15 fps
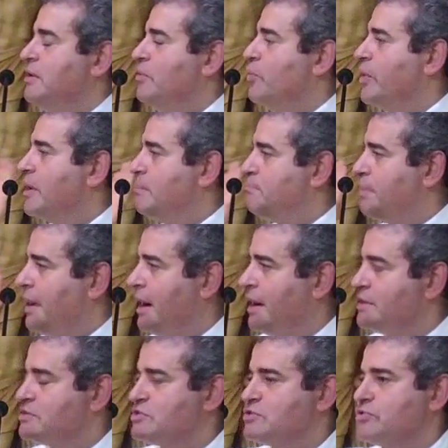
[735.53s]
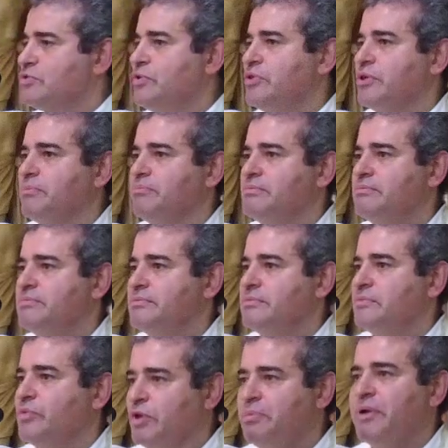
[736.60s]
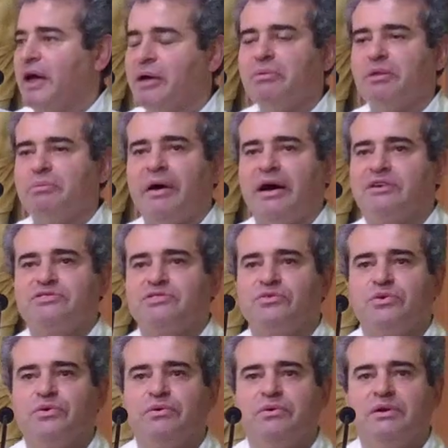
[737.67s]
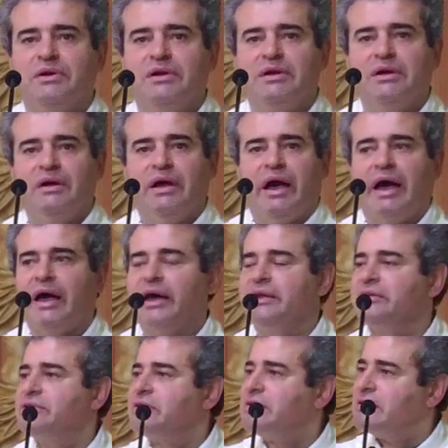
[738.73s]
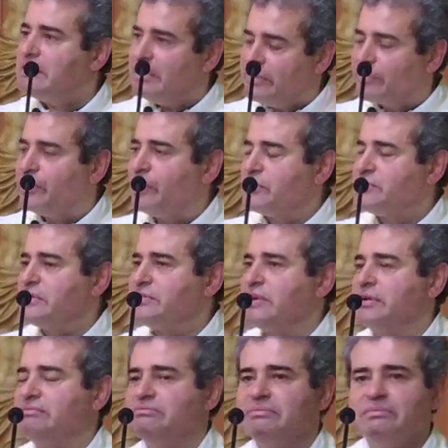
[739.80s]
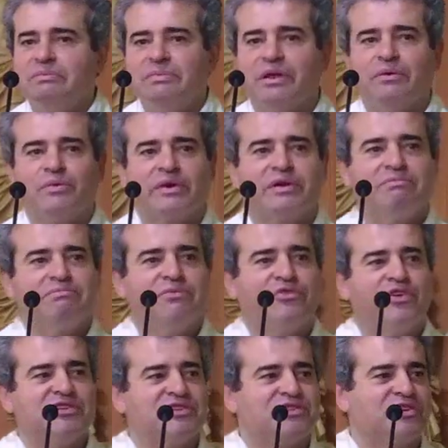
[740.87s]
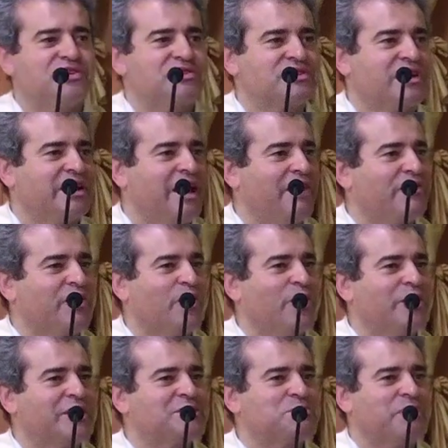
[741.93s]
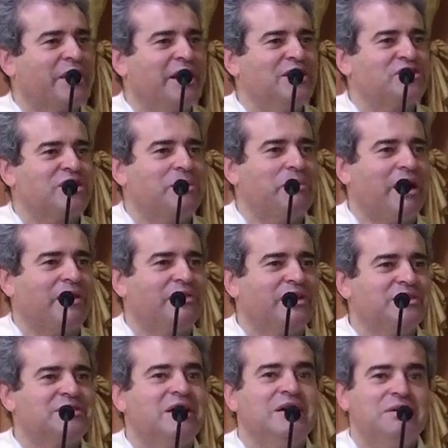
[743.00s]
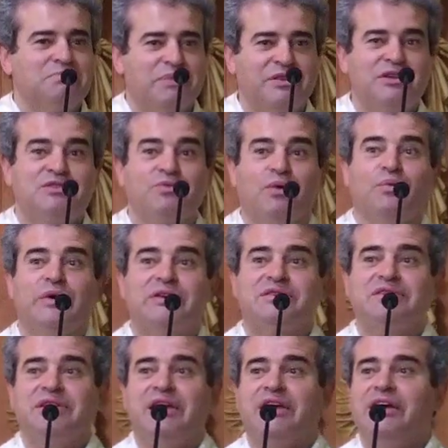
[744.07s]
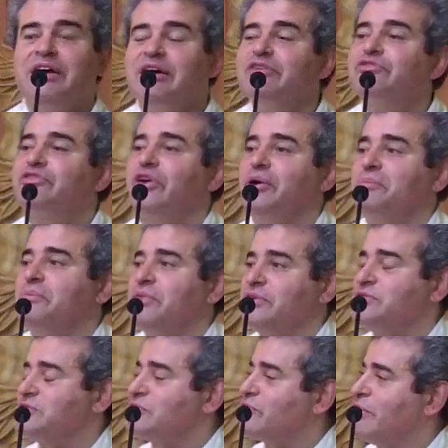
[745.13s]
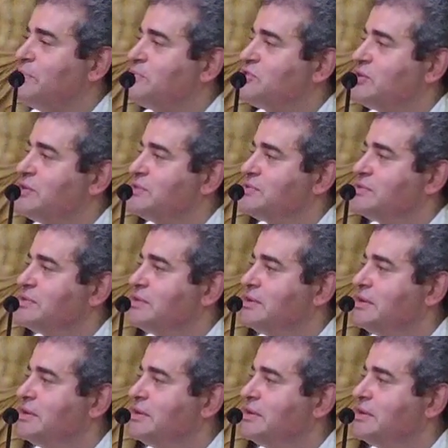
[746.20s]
We can pass through them. We'll be able to pass through. And of course, there's a, you know, physicists can have their own explanation about this, but this is what we see from the scriptures.